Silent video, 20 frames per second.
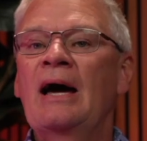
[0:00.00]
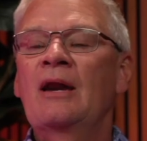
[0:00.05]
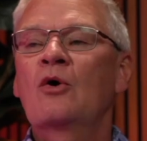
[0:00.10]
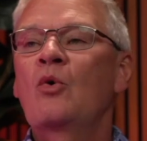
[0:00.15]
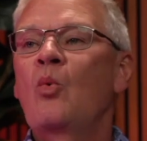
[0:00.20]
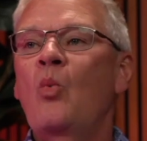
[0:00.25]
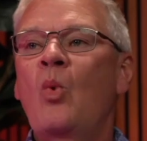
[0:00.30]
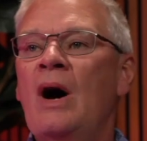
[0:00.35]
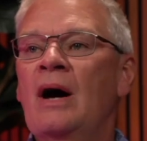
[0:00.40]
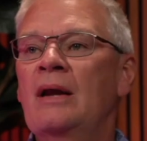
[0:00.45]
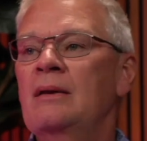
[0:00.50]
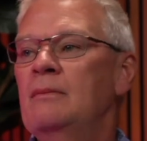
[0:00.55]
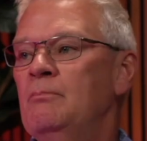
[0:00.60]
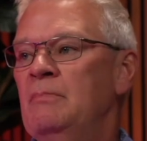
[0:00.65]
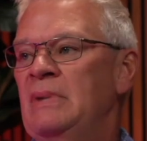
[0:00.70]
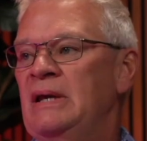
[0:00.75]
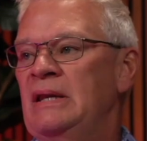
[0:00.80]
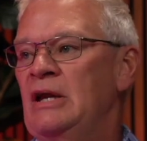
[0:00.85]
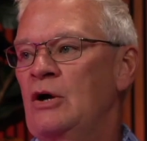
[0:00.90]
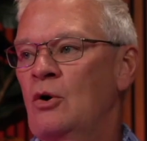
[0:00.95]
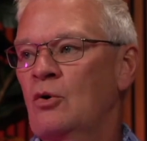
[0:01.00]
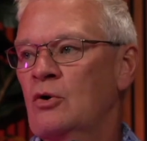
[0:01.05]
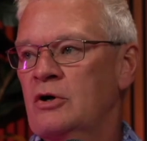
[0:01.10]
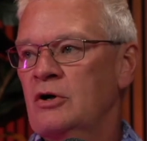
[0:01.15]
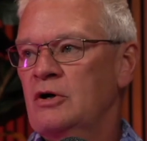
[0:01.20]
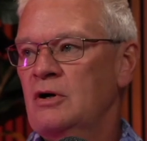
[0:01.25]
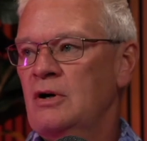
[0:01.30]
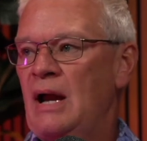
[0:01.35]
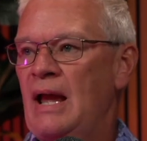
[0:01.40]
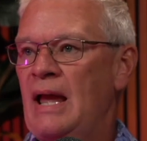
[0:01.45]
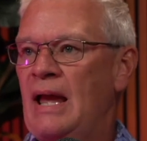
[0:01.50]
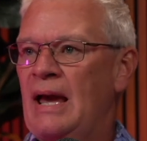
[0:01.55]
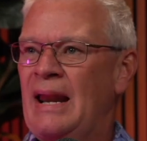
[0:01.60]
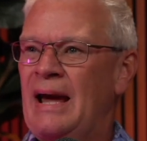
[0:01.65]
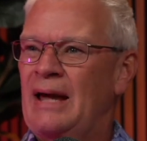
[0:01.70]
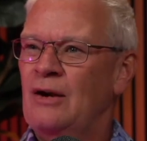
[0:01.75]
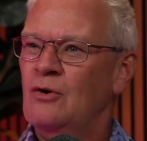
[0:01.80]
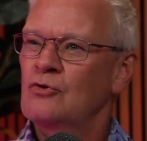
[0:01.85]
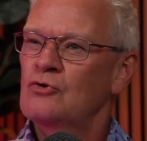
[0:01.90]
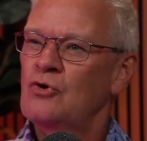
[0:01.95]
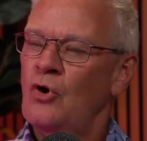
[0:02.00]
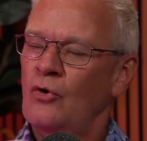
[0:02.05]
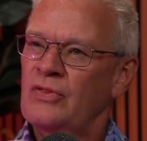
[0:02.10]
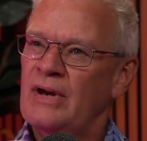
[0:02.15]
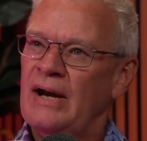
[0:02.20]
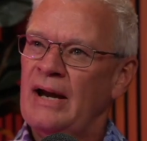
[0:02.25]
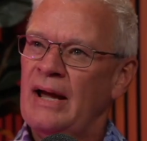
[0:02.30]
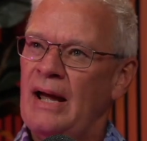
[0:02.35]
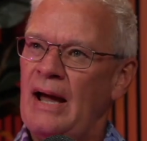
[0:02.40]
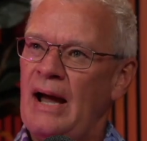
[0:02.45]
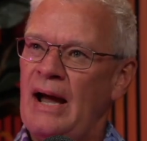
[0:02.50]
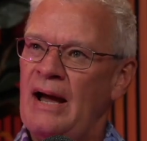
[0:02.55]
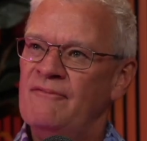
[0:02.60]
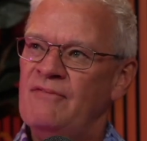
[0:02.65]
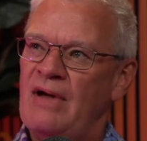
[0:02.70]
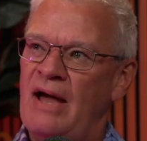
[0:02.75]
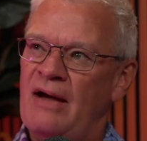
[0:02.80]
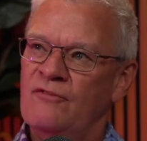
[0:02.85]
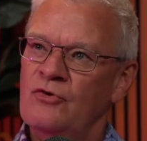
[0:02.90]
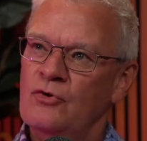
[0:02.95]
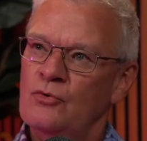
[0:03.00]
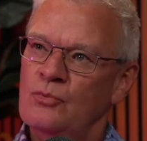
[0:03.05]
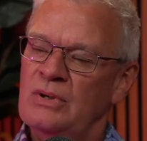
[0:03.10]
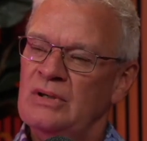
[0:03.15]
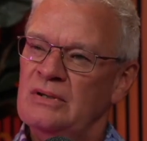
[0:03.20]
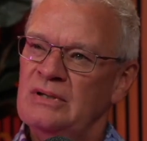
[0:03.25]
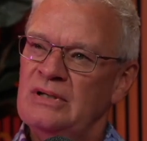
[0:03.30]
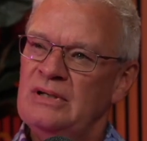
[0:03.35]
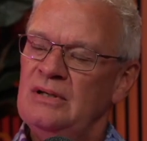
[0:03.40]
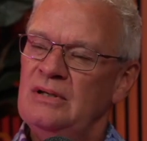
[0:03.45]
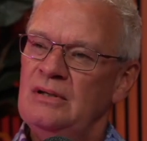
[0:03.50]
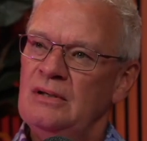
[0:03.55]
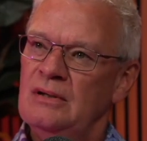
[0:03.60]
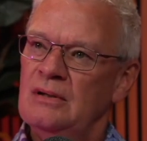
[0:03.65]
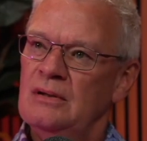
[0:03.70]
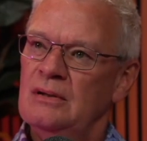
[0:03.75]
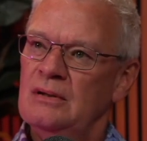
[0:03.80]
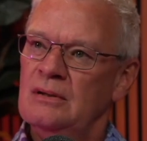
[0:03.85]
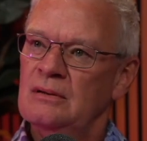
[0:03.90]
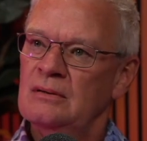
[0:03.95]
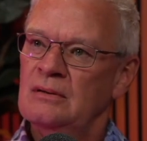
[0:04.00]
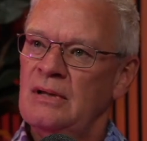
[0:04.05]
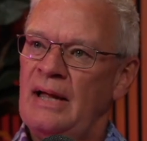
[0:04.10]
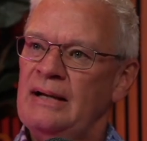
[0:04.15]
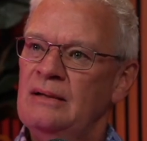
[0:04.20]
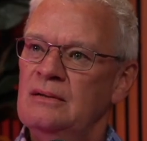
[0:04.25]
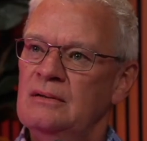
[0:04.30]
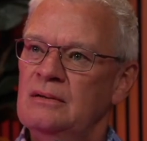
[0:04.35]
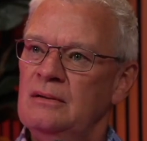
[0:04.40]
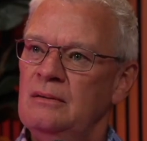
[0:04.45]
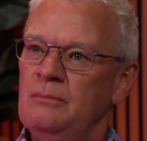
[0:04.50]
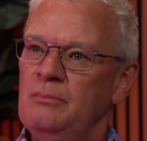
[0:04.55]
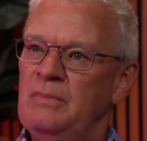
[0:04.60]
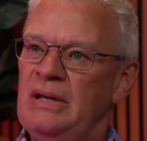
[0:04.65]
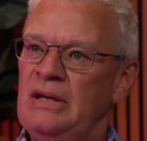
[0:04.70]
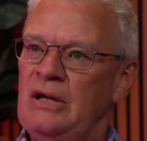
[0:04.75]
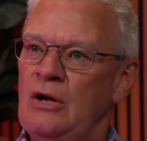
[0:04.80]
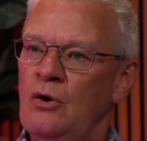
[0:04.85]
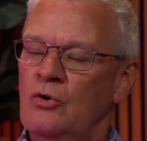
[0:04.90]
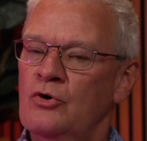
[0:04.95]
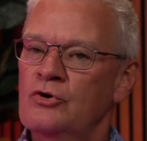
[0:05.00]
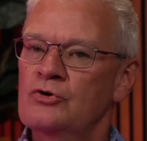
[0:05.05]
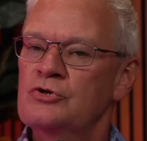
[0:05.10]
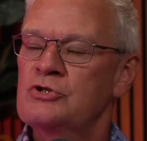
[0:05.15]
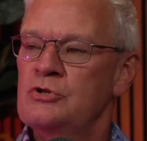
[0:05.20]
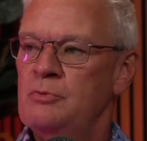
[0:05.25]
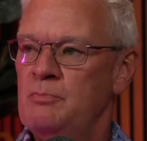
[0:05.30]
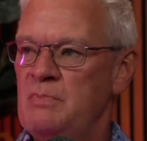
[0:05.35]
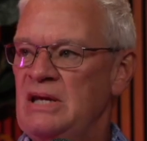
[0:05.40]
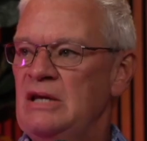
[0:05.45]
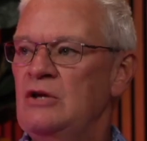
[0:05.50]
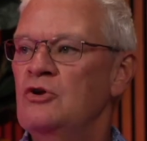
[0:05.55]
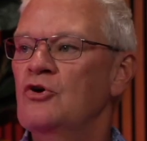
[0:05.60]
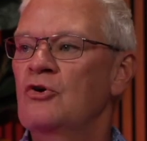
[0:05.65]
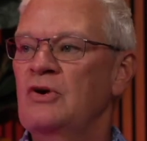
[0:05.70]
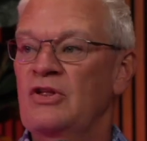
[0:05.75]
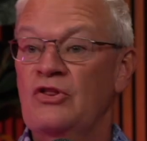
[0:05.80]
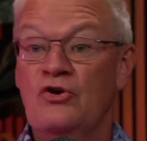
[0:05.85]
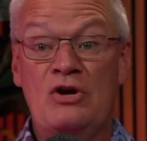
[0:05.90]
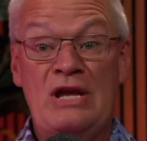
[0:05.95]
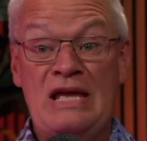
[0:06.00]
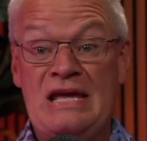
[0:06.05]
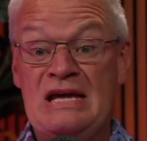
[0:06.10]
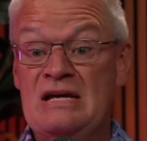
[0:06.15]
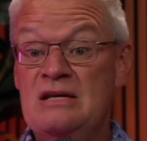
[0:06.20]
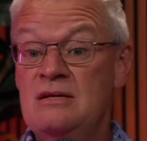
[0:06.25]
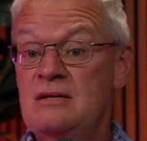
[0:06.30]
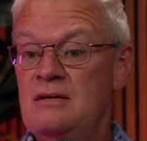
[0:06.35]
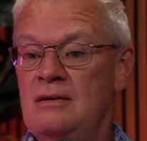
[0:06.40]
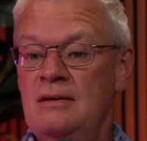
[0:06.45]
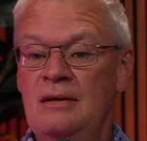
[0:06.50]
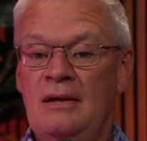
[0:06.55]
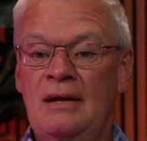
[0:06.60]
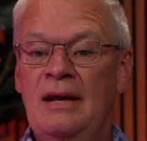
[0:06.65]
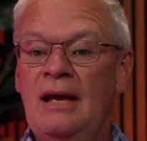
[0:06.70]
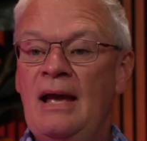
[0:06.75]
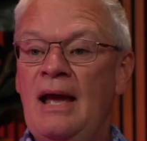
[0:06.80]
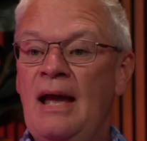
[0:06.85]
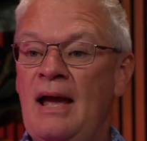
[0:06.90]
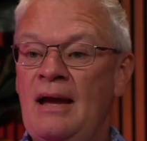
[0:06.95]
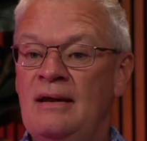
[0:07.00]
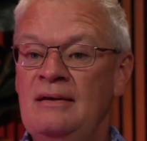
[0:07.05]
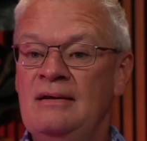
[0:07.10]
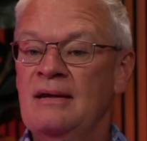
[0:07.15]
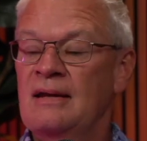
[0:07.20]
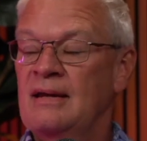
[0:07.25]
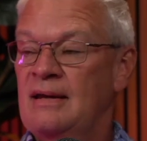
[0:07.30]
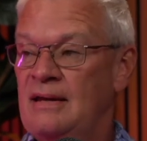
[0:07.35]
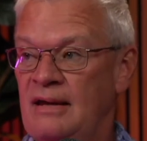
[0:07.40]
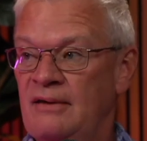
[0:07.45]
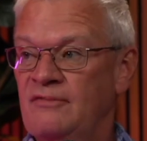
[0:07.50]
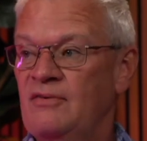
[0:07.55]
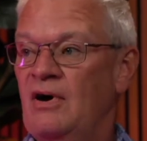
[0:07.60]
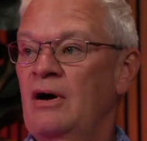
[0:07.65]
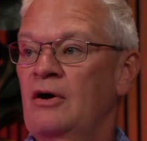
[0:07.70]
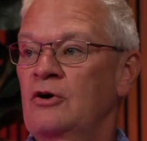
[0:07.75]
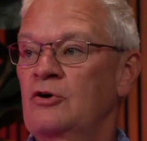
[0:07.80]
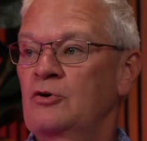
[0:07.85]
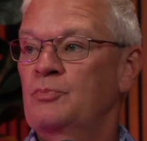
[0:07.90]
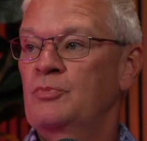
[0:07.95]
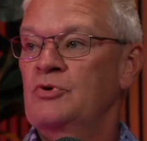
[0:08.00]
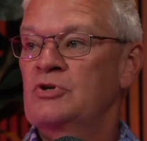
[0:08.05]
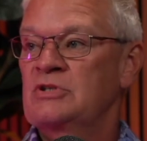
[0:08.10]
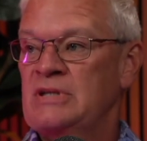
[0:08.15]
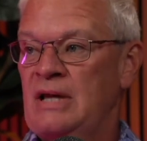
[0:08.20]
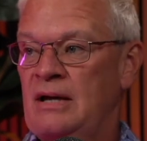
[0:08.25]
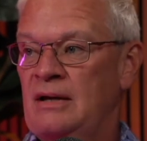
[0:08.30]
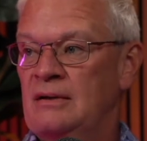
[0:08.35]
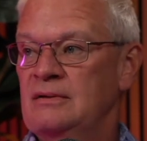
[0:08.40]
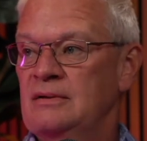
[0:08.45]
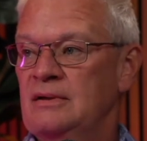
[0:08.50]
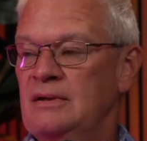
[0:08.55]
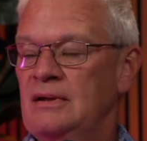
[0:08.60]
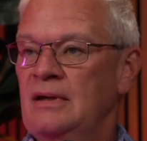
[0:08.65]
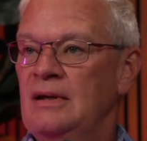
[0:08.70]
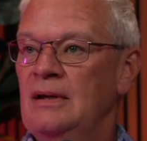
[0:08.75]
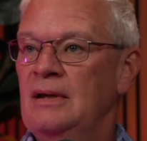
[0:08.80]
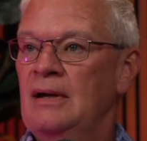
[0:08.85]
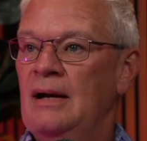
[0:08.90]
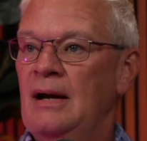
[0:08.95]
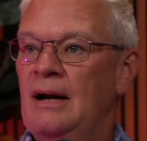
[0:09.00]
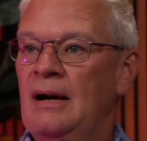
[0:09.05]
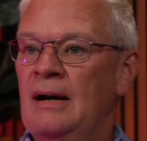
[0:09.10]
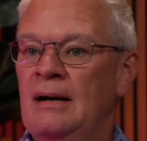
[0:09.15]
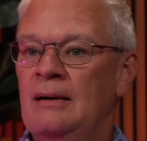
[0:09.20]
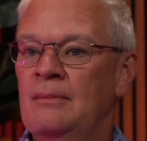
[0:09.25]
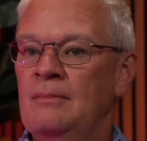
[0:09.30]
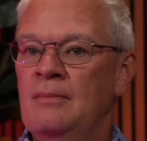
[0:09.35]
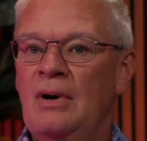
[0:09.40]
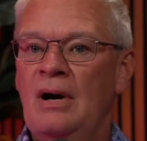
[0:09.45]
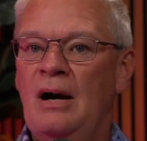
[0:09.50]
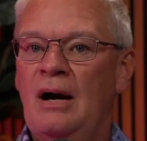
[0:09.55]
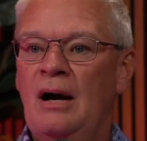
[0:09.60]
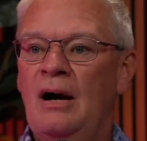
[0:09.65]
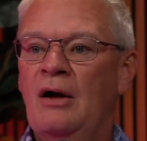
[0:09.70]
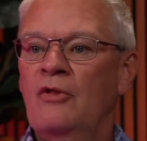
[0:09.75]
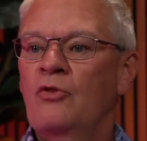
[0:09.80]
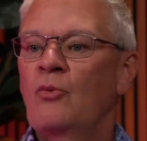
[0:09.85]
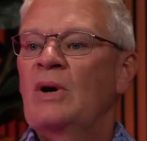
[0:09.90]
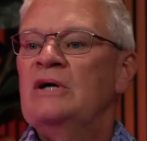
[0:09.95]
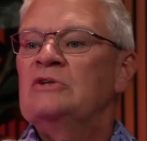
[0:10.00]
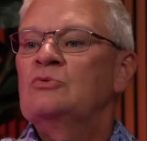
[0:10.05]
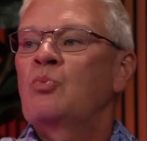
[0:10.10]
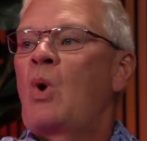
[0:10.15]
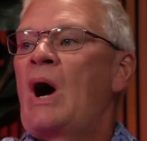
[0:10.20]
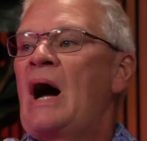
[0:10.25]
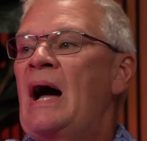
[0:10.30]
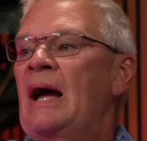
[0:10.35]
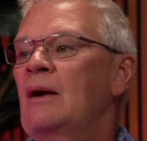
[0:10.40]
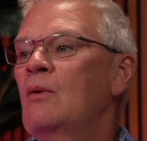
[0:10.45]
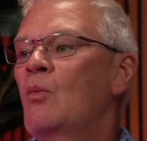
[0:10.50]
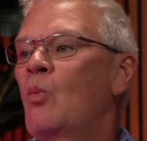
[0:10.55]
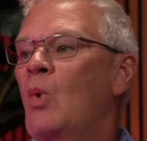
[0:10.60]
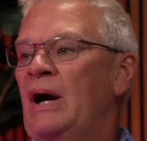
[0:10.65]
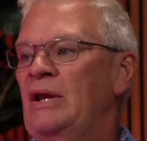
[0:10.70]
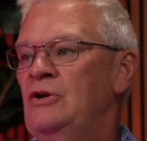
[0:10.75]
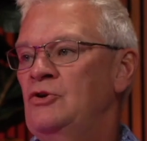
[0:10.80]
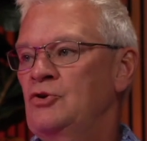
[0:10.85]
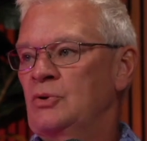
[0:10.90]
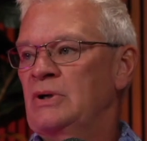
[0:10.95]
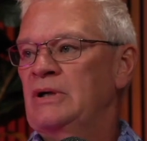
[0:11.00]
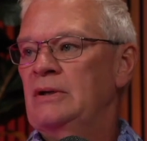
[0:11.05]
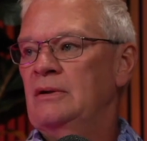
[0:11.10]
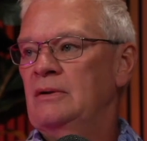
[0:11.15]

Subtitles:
don't want mediocre, and I don't know that I've ever really liked mediocre. To me, you're either in and you give 100%. Otherwise, why do it?